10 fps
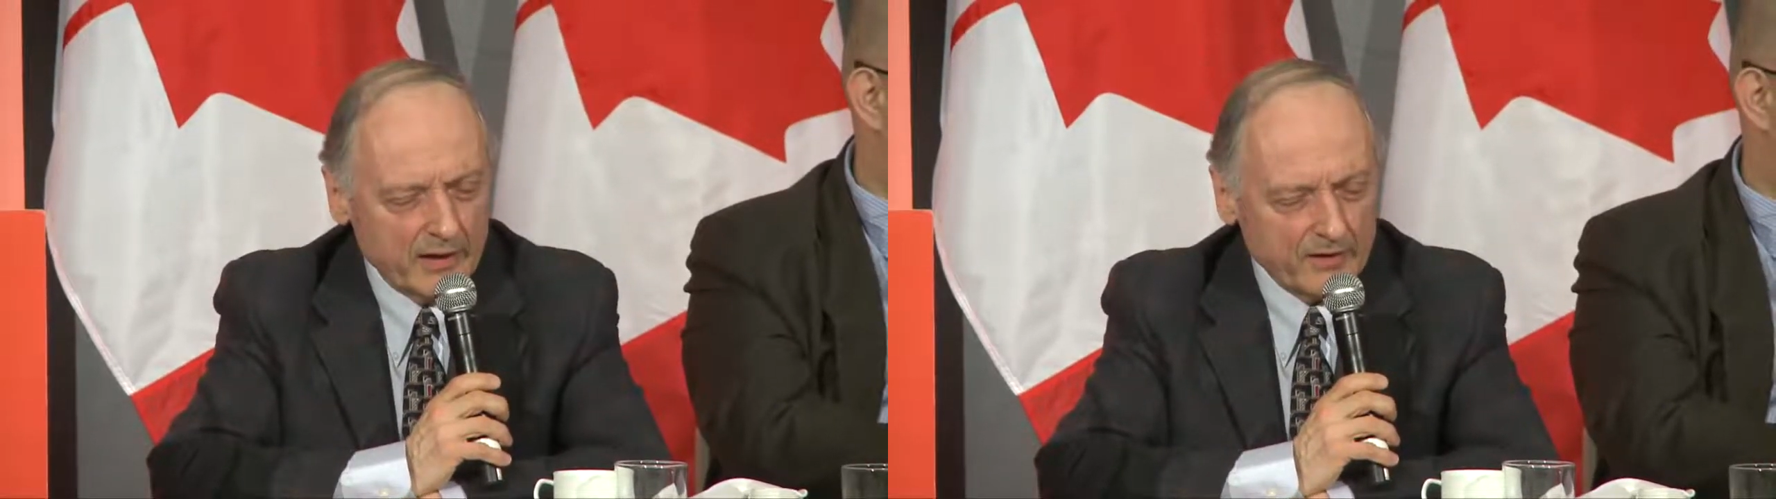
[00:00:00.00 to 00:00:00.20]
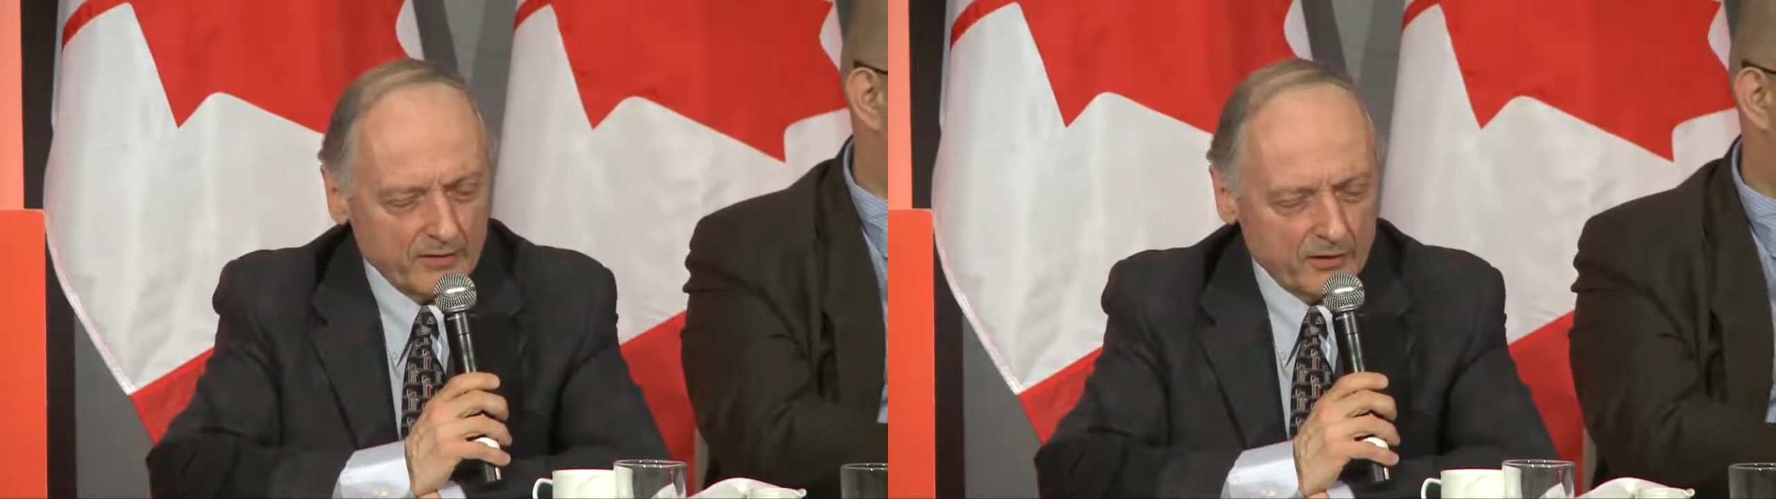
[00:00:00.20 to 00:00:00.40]

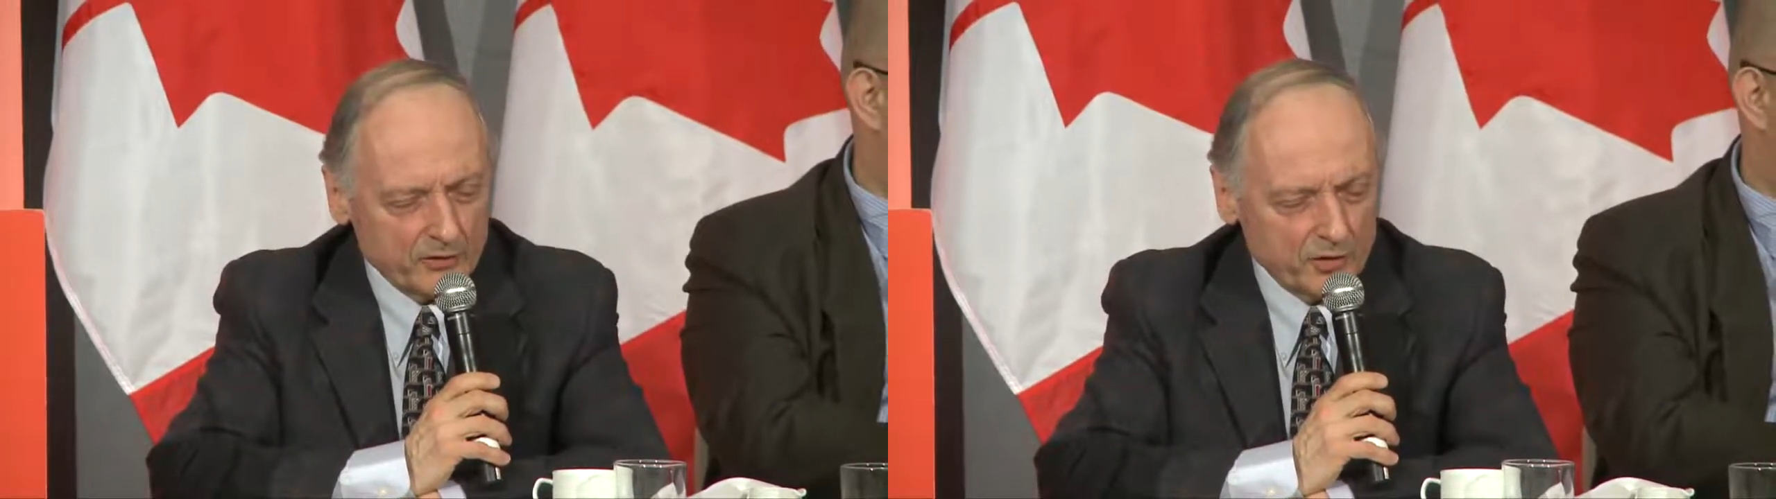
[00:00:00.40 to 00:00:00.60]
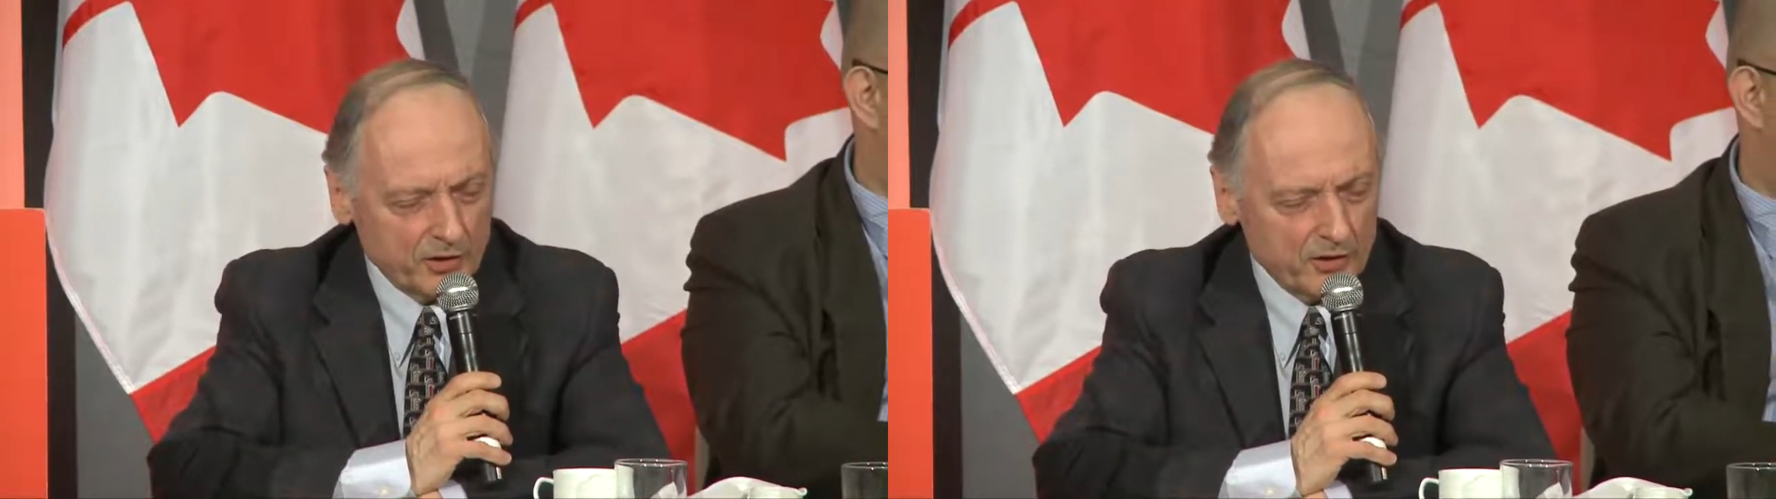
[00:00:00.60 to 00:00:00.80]
as an
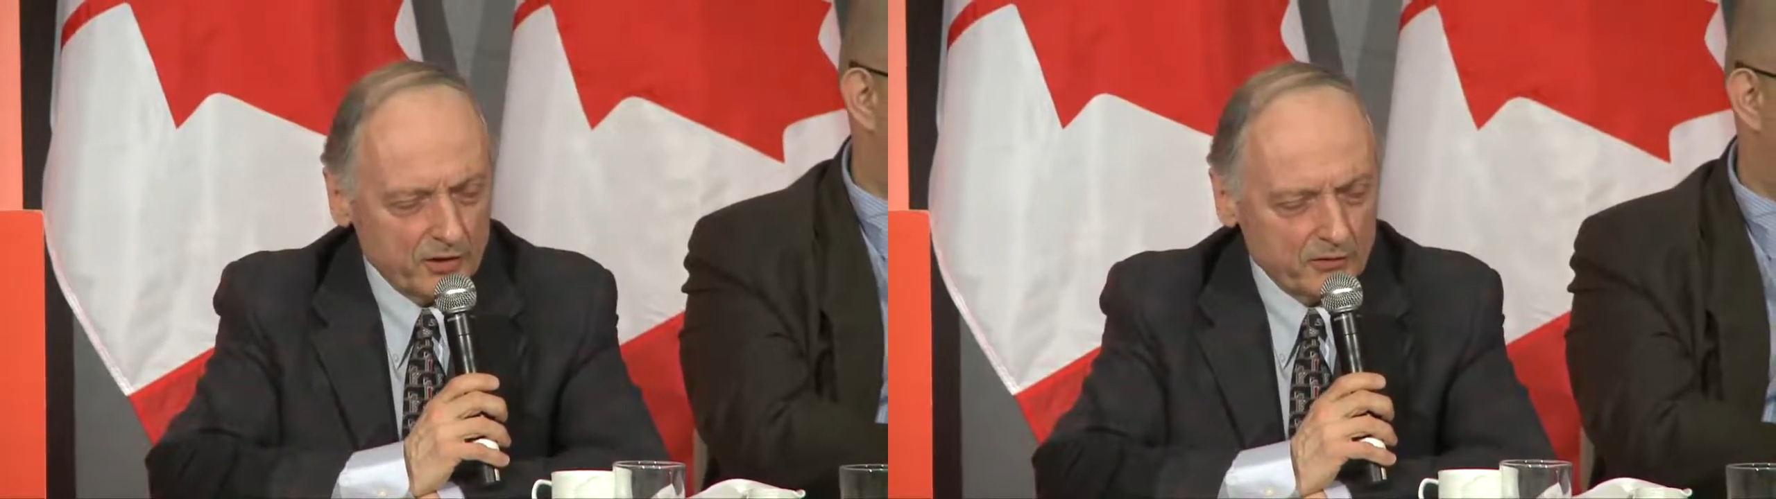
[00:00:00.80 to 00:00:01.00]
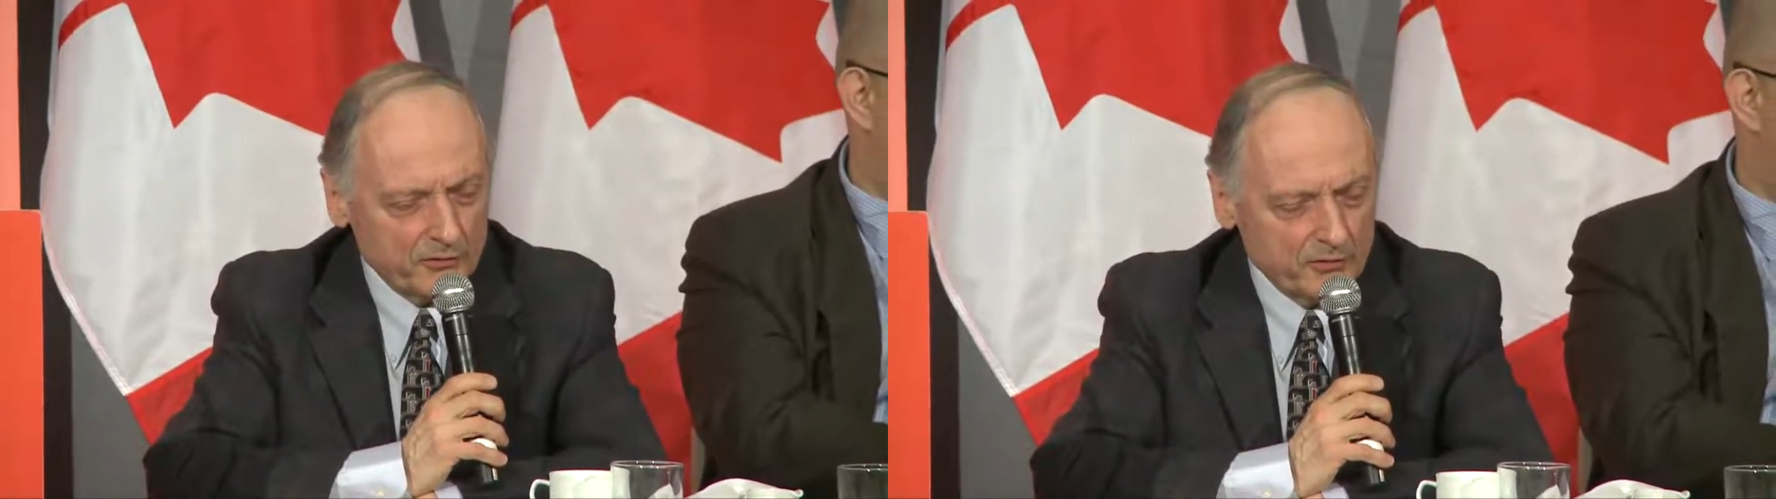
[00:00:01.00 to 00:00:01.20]

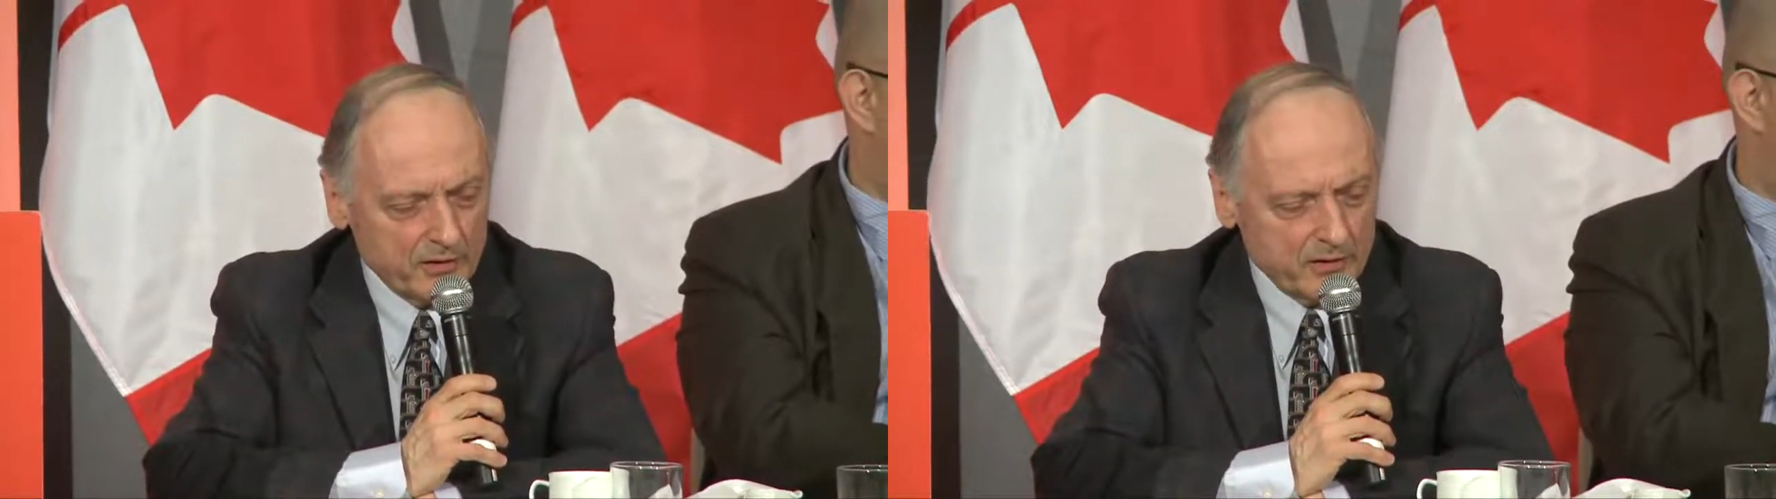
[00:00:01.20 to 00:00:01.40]
alternative